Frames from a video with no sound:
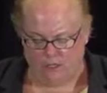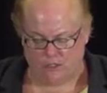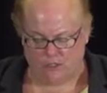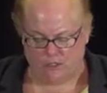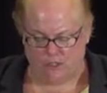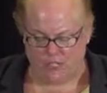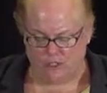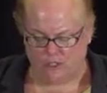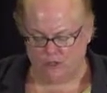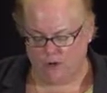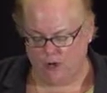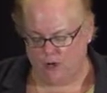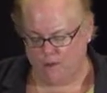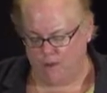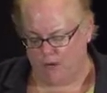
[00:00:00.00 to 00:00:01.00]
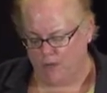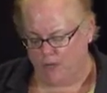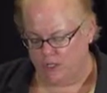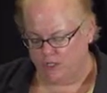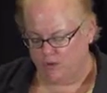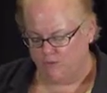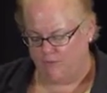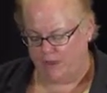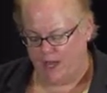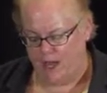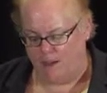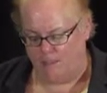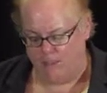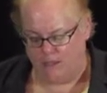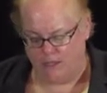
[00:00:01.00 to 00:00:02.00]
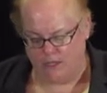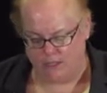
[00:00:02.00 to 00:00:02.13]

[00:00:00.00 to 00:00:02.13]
So let's talk about a muscle flap,